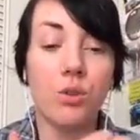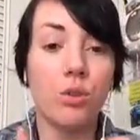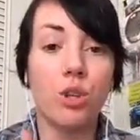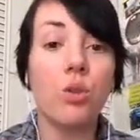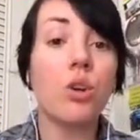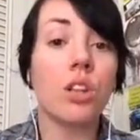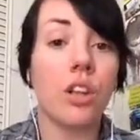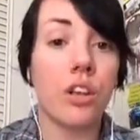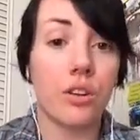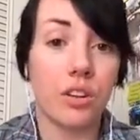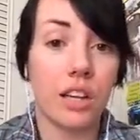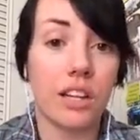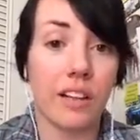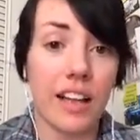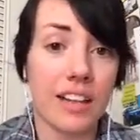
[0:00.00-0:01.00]
could literally
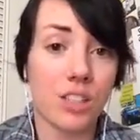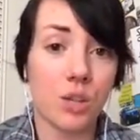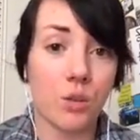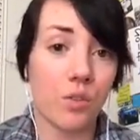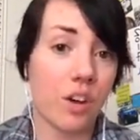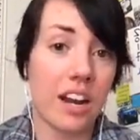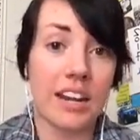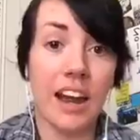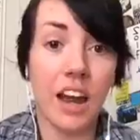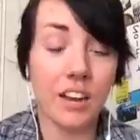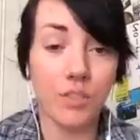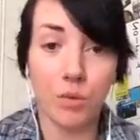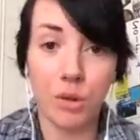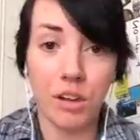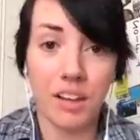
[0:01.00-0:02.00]
glance over it and not
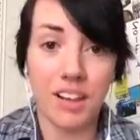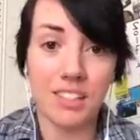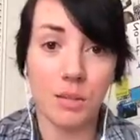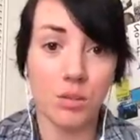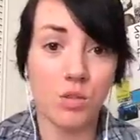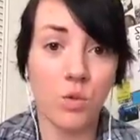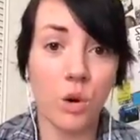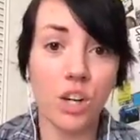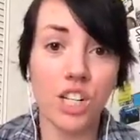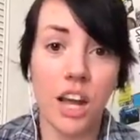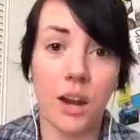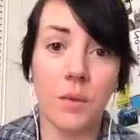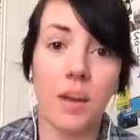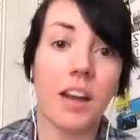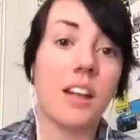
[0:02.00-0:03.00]
even realize it was
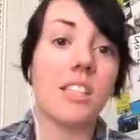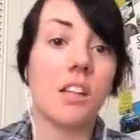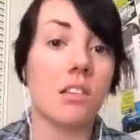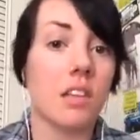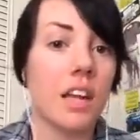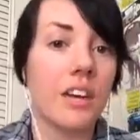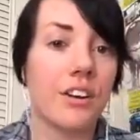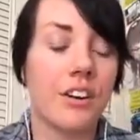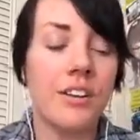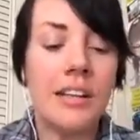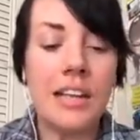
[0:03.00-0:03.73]
foreshadowing until later.